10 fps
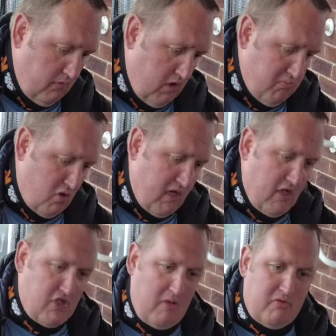little
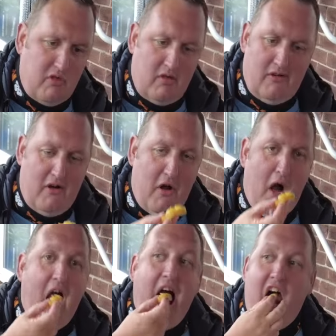bucket of chips.